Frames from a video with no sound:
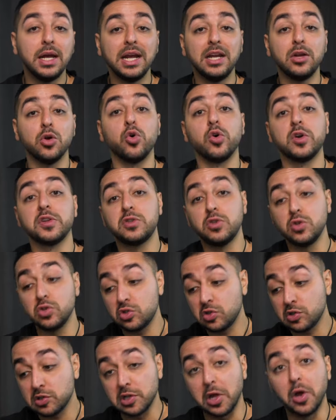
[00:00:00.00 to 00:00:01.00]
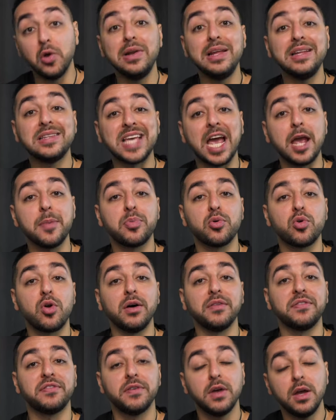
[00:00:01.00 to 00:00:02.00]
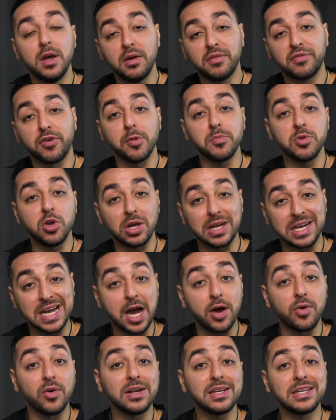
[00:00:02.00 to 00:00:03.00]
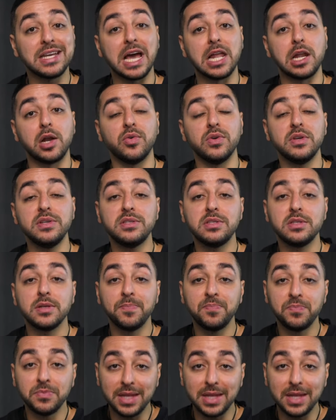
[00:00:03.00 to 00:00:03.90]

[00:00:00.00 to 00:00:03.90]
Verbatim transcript: in order to slowly taper off from your current calories